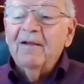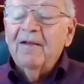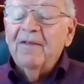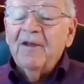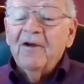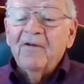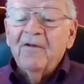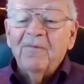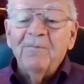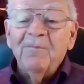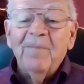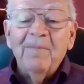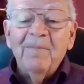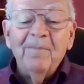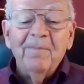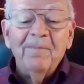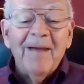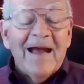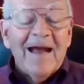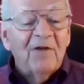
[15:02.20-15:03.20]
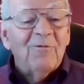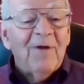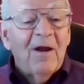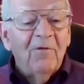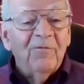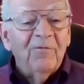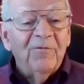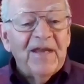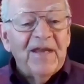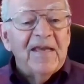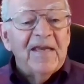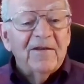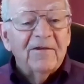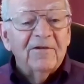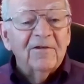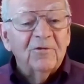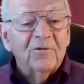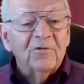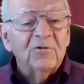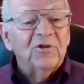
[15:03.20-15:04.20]
enough background
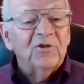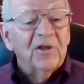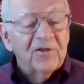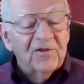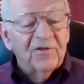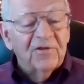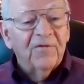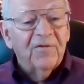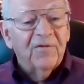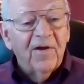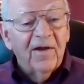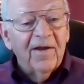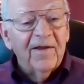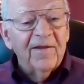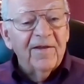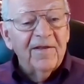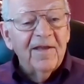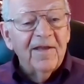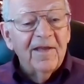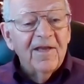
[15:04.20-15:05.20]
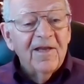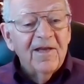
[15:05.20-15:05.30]
data to justify